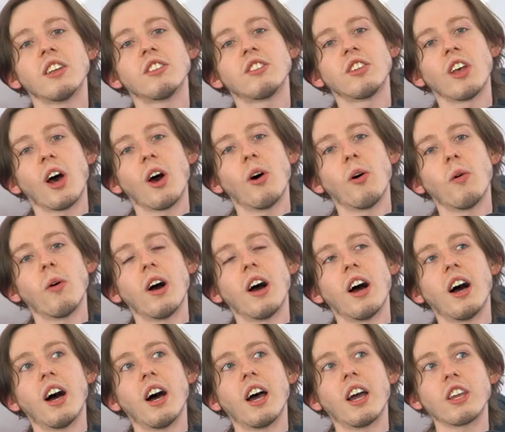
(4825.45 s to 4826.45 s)
So
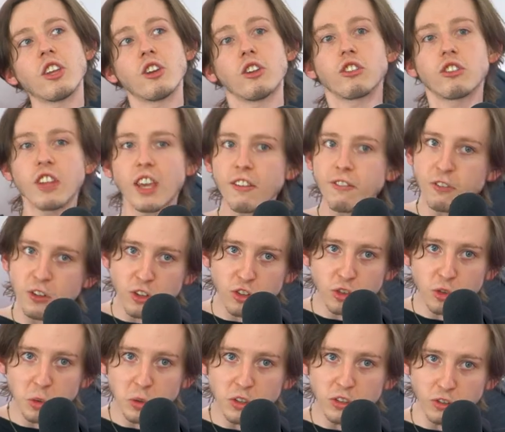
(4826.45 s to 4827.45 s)
uh, your safety
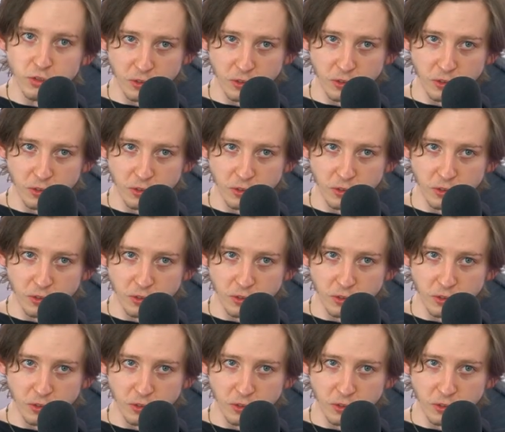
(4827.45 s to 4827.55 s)
schools